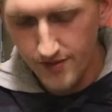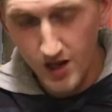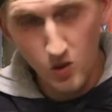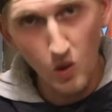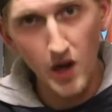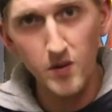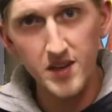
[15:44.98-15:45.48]

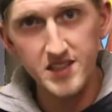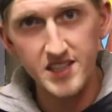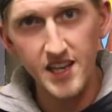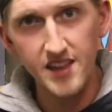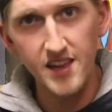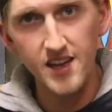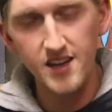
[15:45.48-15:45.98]
And why do I
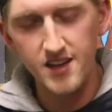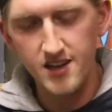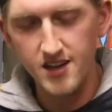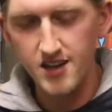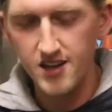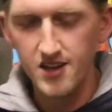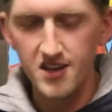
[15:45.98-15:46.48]
say that?
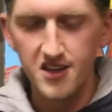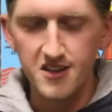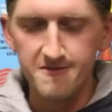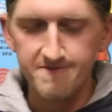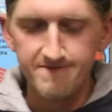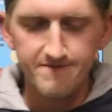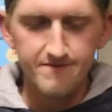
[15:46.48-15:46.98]

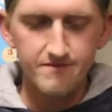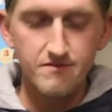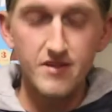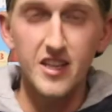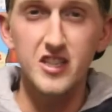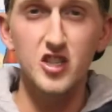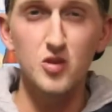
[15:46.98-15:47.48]

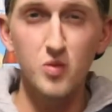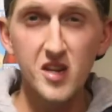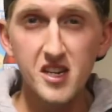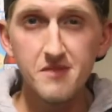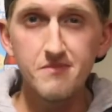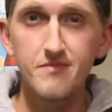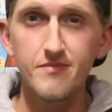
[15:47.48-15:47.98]
It's
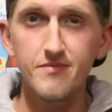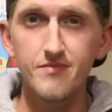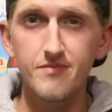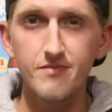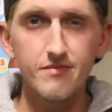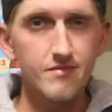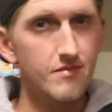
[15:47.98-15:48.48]
sweet,
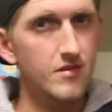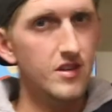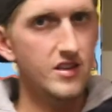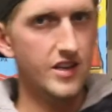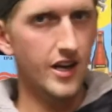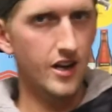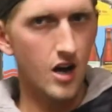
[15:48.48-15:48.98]

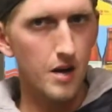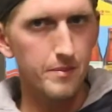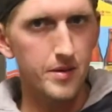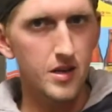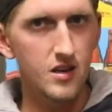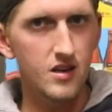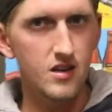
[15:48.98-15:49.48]
yet
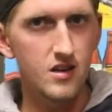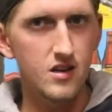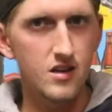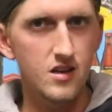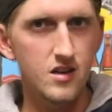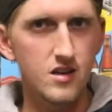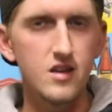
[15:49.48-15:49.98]
hoppy,
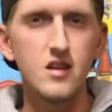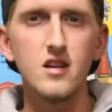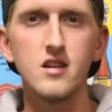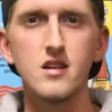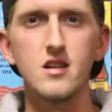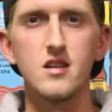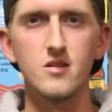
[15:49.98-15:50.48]

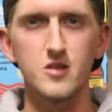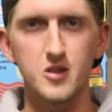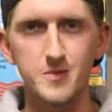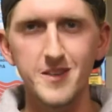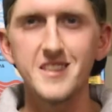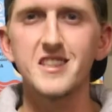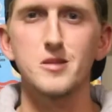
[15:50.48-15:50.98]

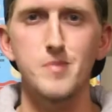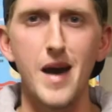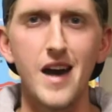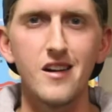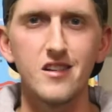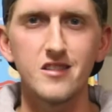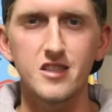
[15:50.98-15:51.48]
which means it's
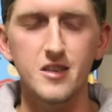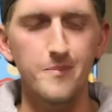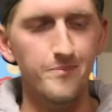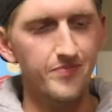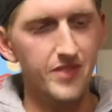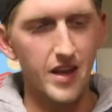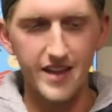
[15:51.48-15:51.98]
balanced.
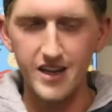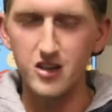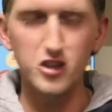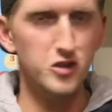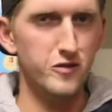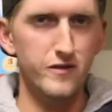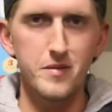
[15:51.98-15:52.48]
And that
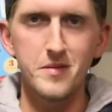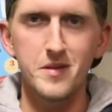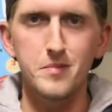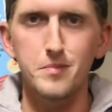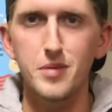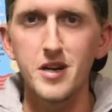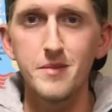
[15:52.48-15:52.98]
goes for
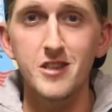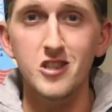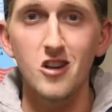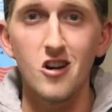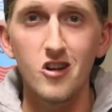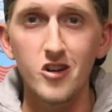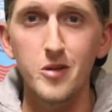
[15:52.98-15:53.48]
pretty much
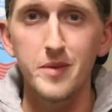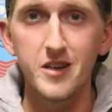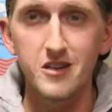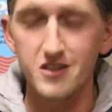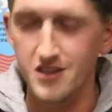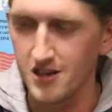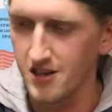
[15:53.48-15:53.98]
all the
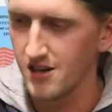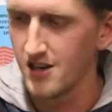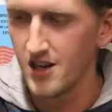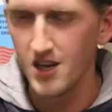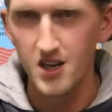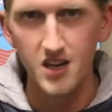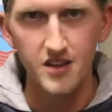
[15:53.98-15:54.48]
beers
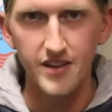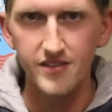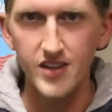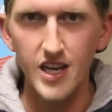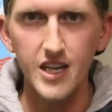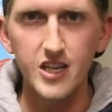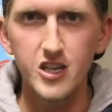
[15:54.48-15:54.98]
here. They've
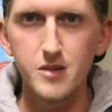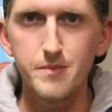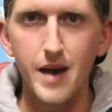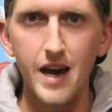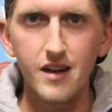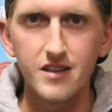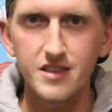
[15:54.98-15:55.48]
got a good
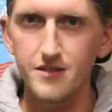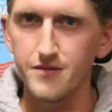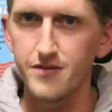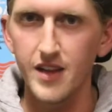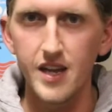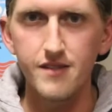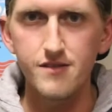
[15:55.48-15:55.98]
balance of
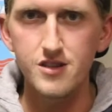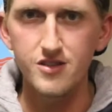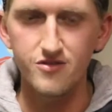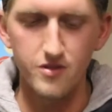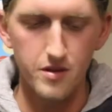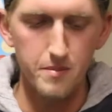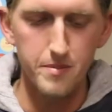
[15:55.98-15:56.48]
flavors
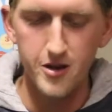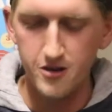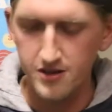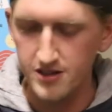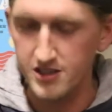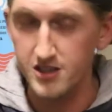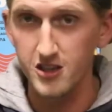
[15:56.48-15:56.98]
from the
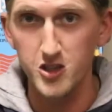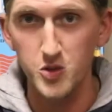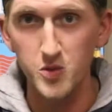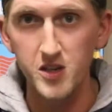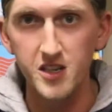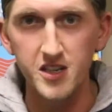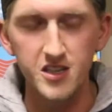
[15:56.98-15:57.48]
bitterness to the
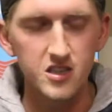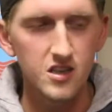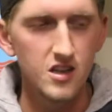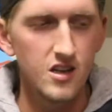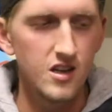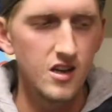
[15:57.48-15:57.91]
sweetness.